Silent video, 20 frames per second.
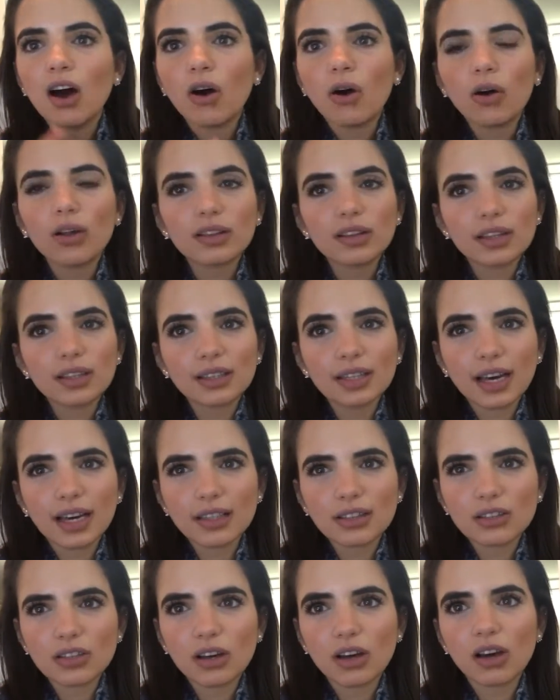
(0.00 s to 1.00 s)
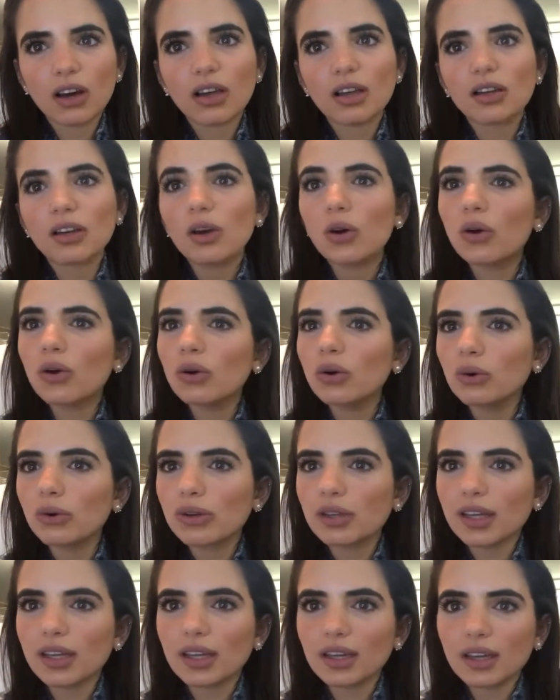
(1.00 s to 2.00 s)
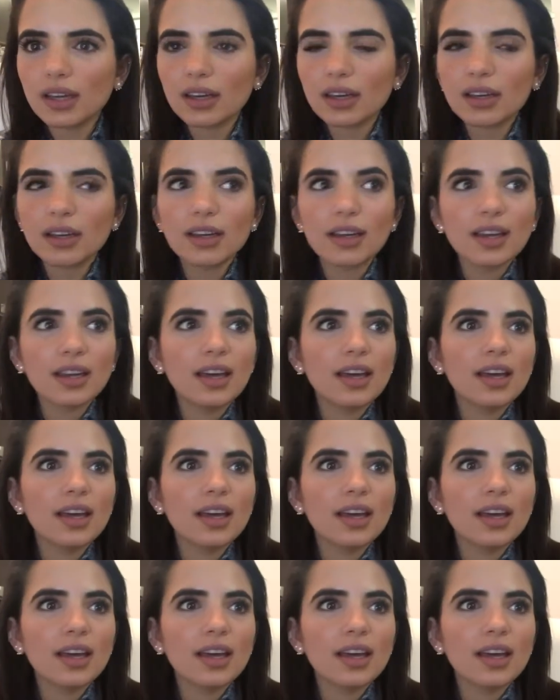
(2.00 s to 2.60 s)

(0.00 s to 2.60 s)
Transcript: all the lights on, cooking,